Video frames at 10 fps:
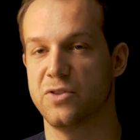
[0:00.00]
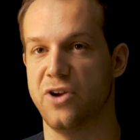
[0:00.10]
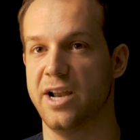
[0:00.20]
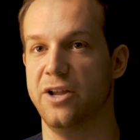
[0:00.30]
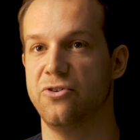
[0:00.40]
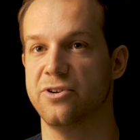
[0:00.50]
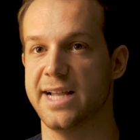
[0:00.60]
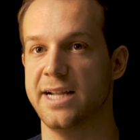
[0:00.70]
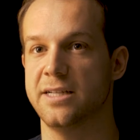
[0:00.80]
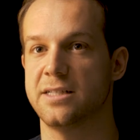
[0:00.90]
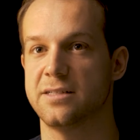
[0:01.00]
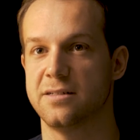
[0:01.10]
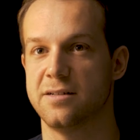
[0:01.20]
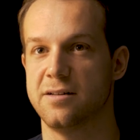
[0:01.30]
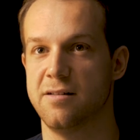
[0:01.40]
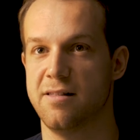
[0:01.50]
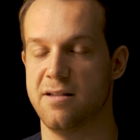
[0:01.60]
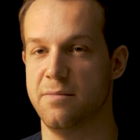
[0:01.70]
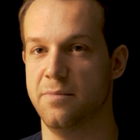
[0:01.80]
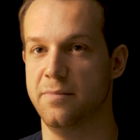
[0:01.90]
Trying to create
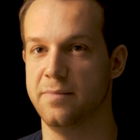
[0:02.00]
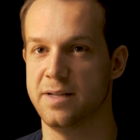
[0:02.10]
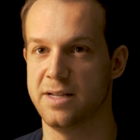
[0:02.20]
some